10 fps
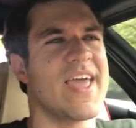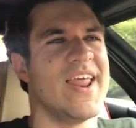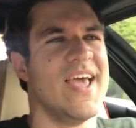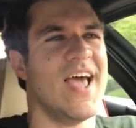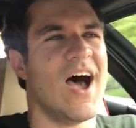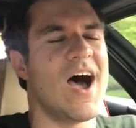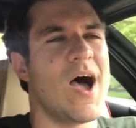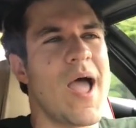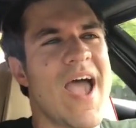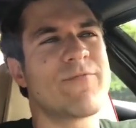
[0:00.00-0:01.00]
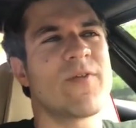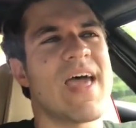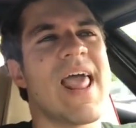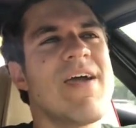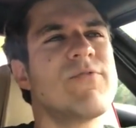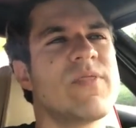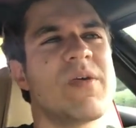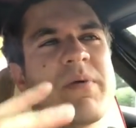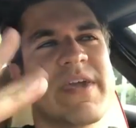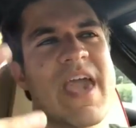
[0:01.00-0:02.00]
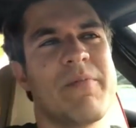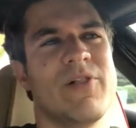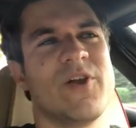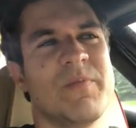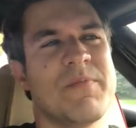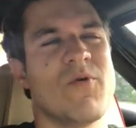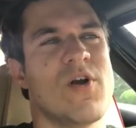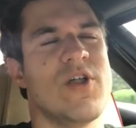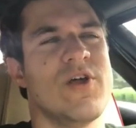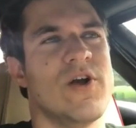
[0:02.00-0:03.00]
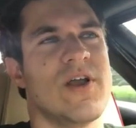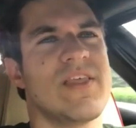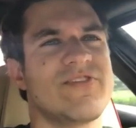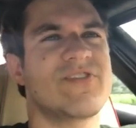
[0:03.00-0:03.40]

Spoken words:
And after that, everything became a little bit more neutered.